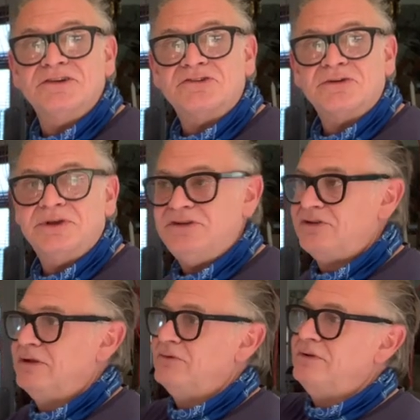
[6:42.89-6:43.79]
So when you
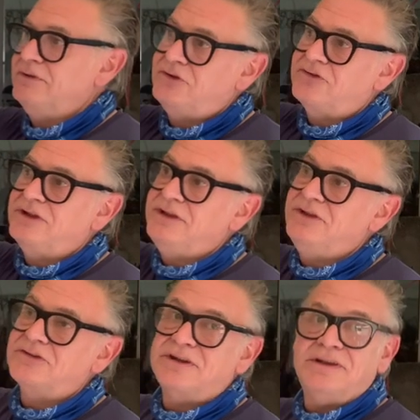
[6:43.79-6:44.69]
see them doing the
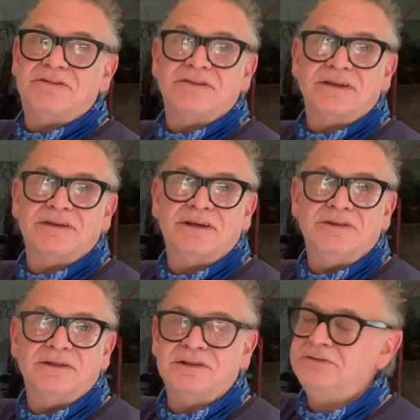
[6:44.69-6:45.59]
trees or anything,
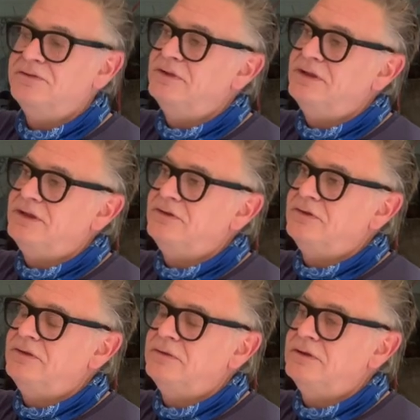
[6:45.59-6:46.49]
and
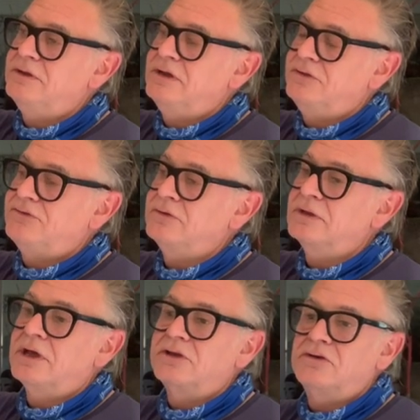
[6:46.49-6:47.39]
the
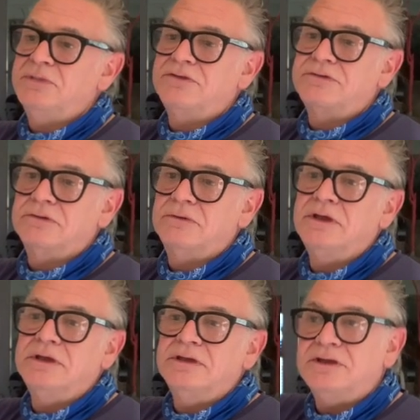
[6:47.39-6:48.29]
sunlight coming through,
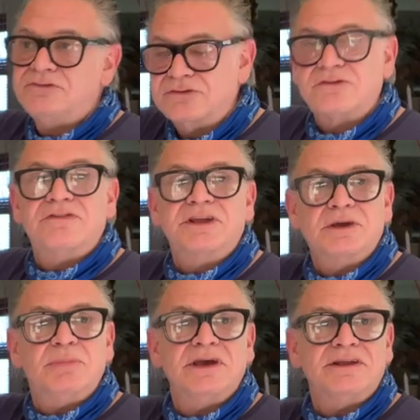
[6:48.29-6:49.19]
it's just
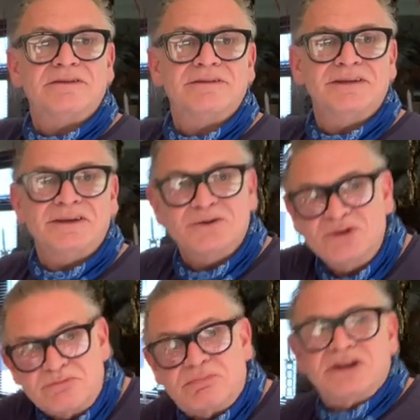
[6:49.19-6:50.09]
thicker paint,
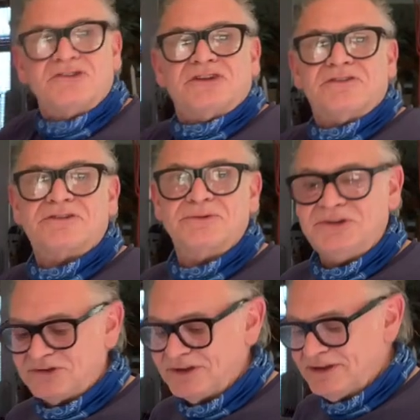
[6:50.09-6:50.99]
which brings it through,
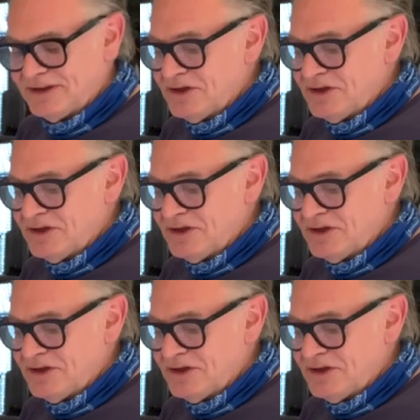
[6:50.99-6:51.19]
you see.